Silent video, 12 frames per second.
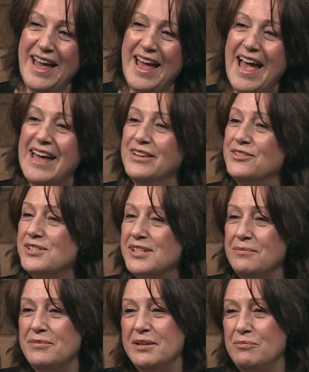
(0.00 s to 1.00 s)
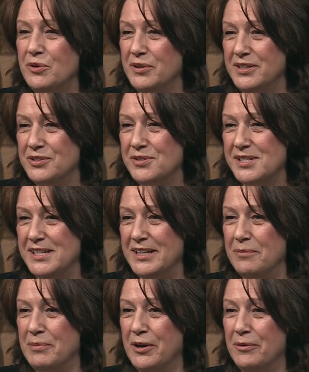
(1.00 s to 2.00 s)
And there's something more interesting
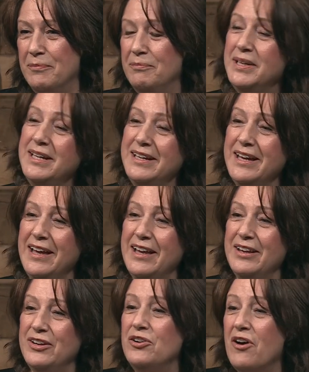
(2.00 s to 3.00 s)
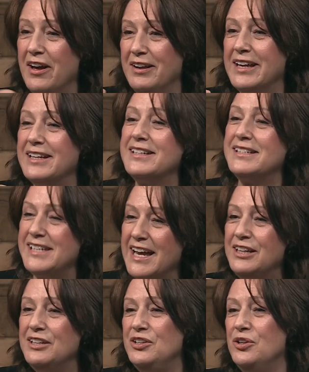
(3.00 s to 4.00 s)
about me not like
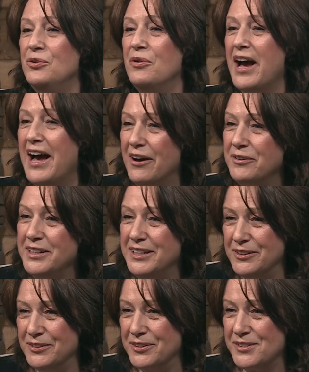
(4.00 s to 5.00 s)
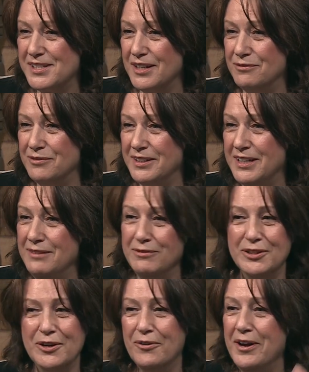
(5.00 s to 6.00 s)
telling you how to heal yourself, Vicki,
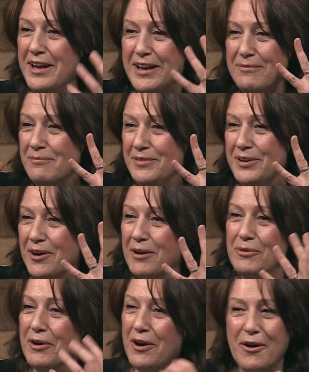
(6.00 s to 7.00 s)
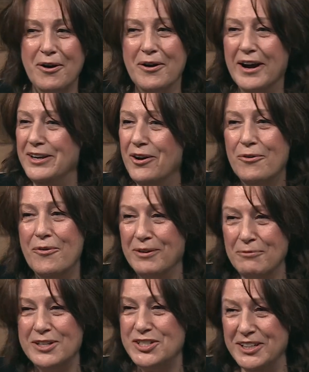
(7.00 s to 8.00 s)
even though, you know, I'm going, oh, I know what she